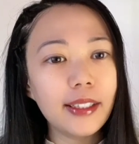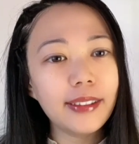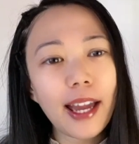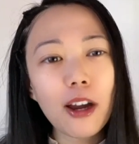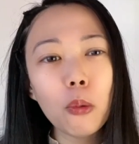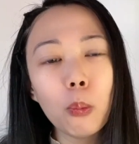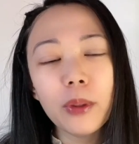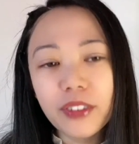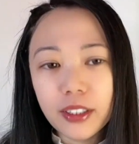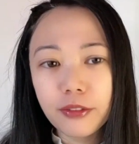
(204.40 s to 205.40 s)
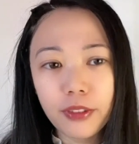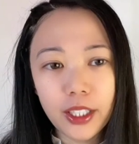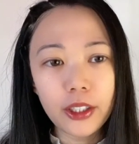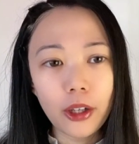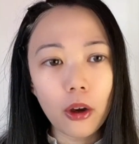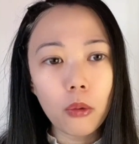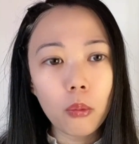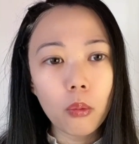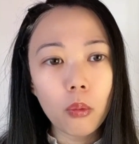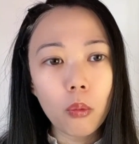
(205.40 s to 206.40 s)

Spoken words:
Now, with this video,